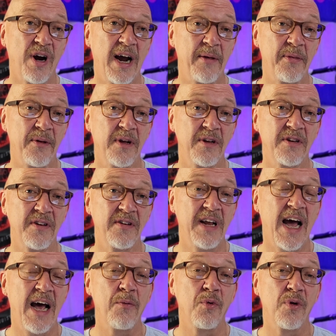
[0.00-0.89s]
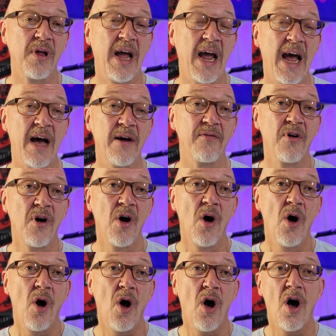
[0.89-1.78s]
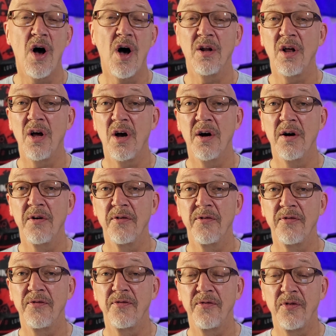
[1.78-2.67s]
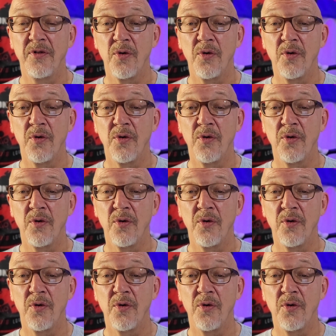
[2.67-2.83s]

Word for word: triathlons than that will have all of